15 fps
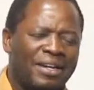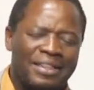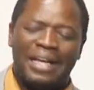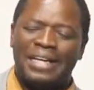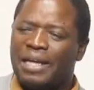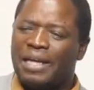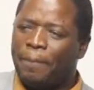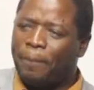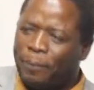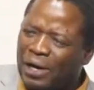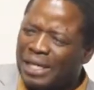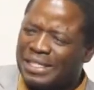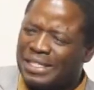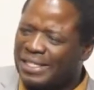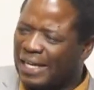There is a
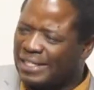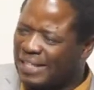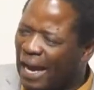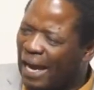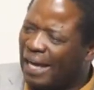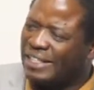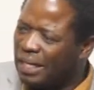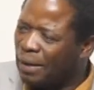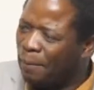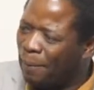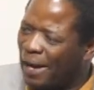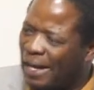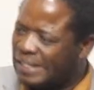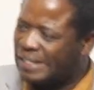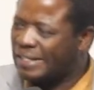precious hiding
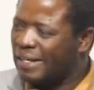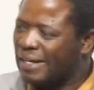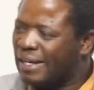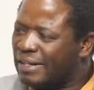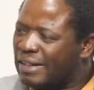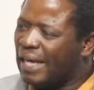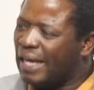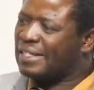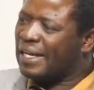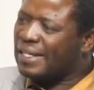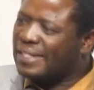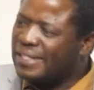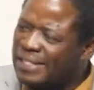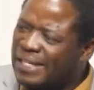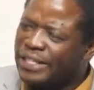place. There is a
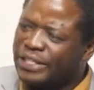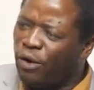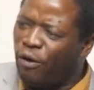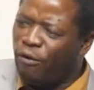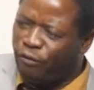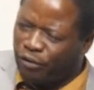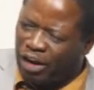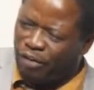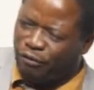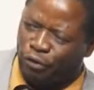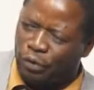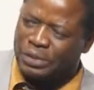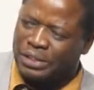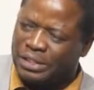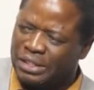city of
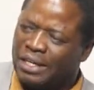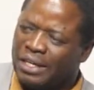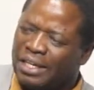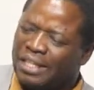refuge.